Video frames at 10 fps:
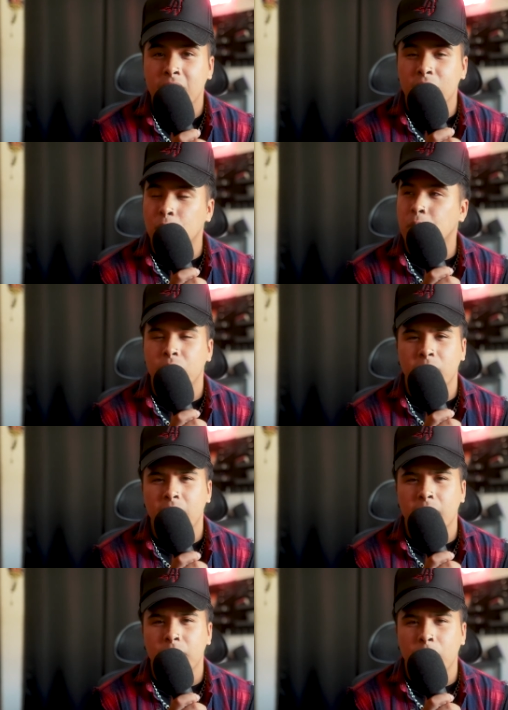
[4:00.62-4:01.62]
for what the red
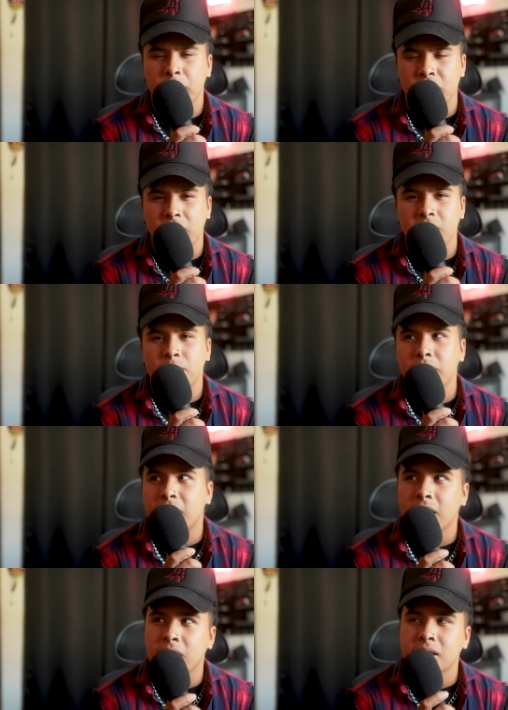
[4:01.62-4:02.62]
light represents,
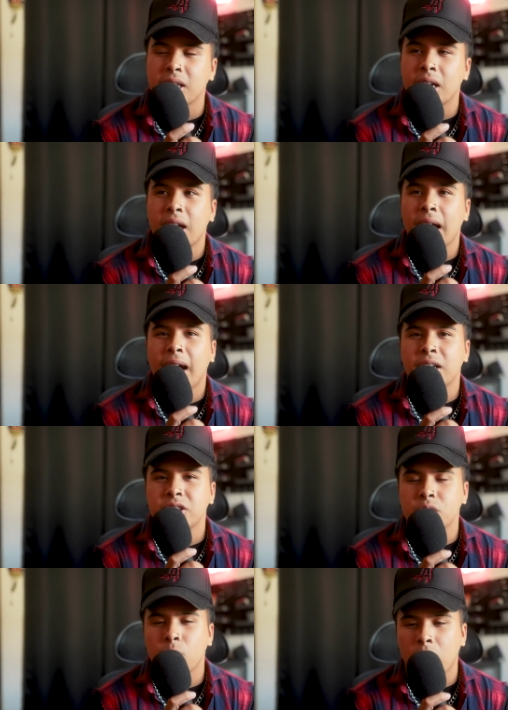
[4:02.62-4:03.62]
because I
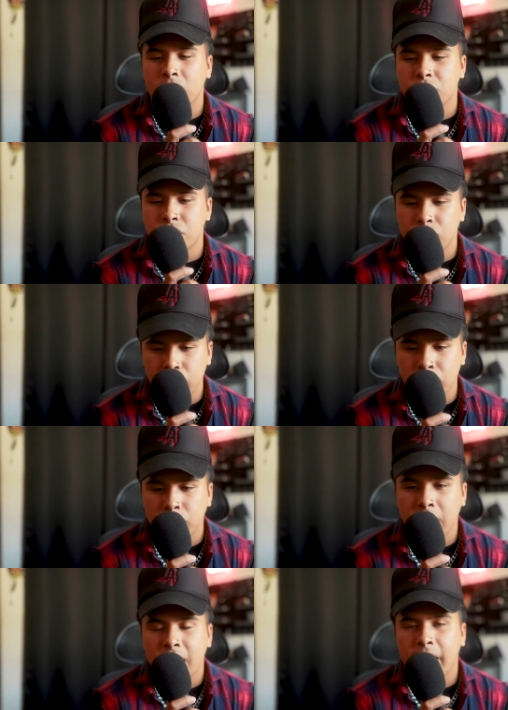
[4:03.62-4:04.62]
just want
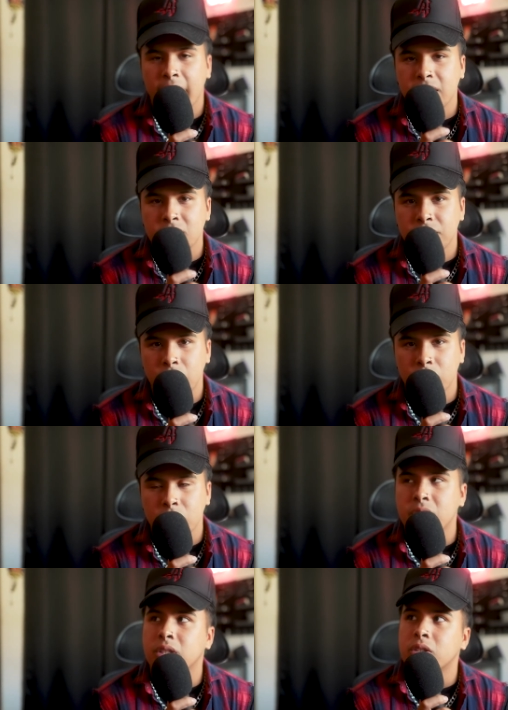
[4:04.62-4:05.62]
you as the viewer
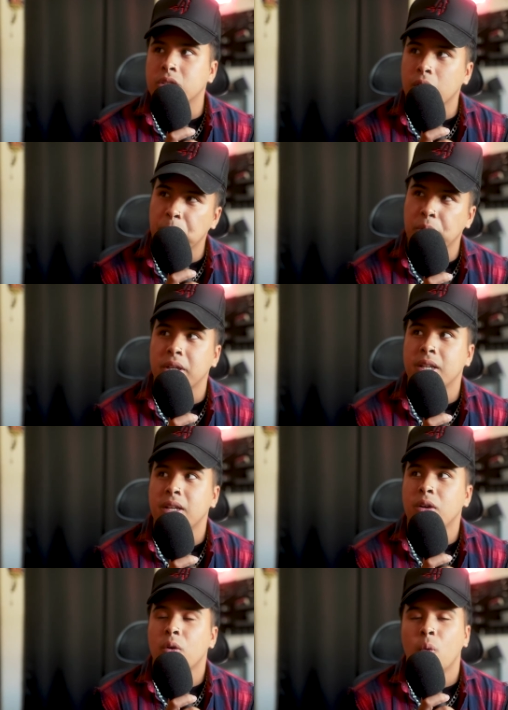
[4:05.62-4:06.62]
to interpret
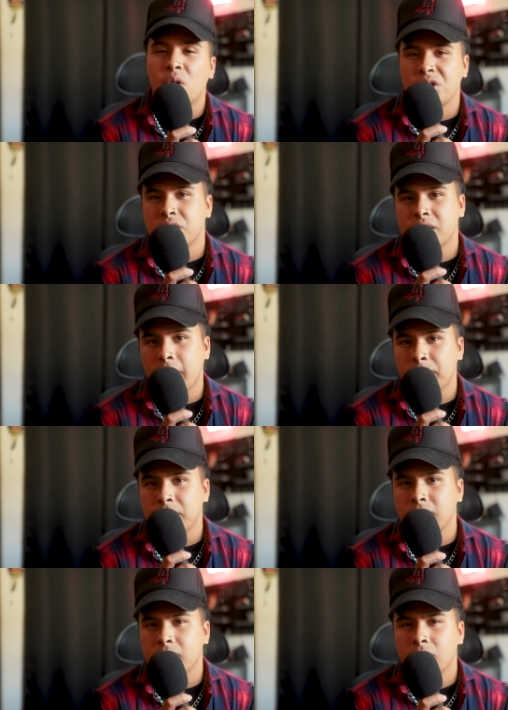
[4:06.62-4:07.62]
what just
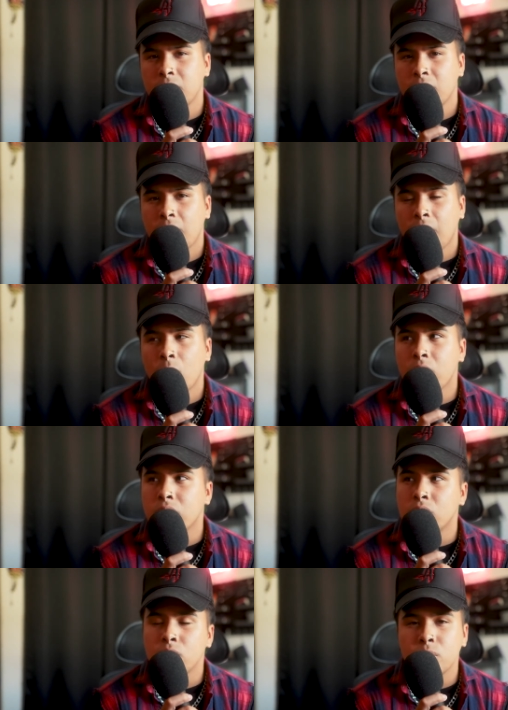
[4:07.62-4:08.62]
happened. I want
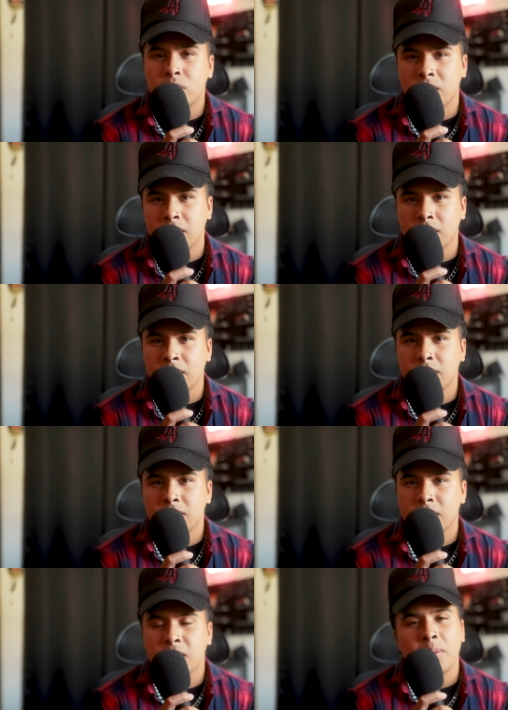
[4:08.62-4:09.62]
you to
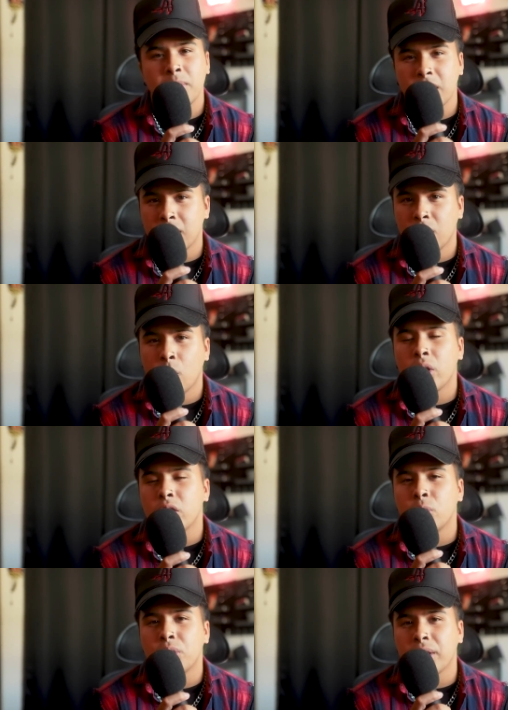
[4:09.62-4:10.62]
tell me what
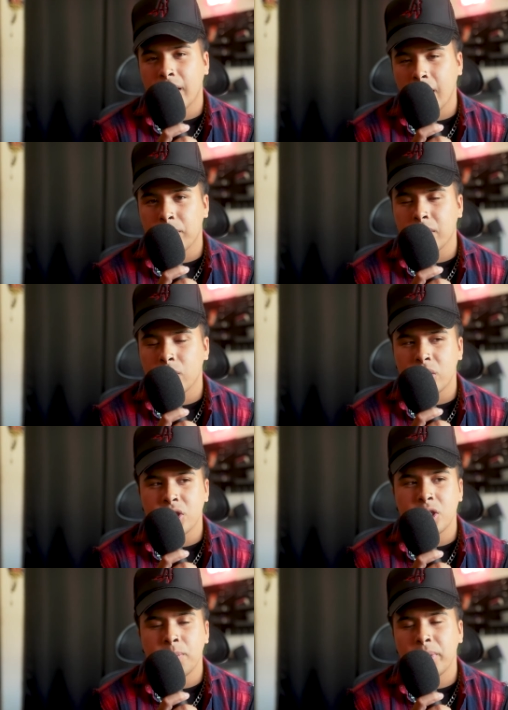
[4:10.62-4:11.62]
you think happened when
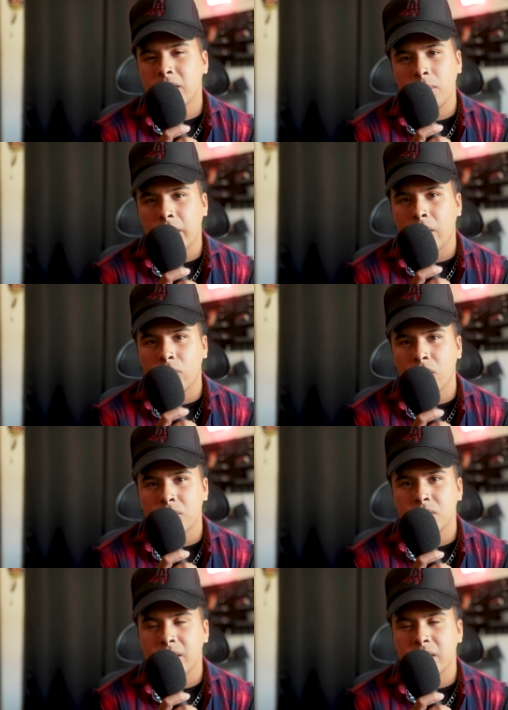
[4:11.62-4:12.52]
she picked up that rose,